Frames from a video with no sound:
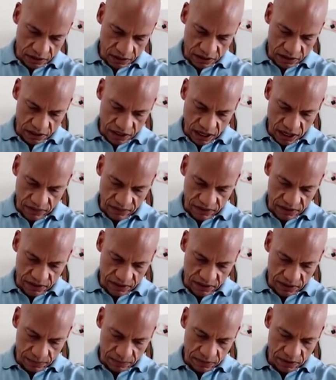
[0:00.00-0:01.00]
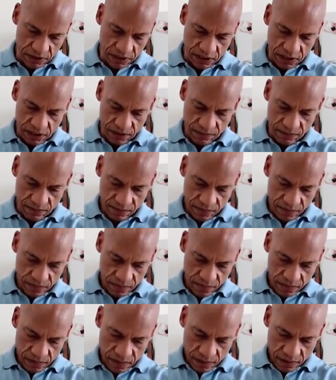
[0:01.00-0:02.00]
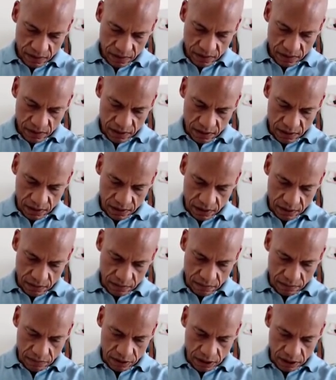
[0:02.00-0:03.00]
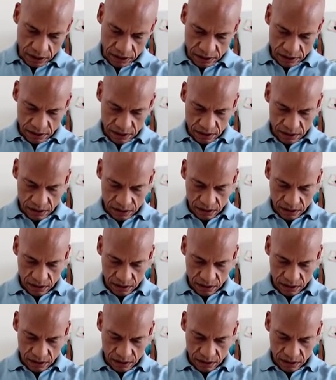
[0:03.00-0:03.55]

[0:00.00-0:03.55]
it's kind of a zip thingy to unbox it.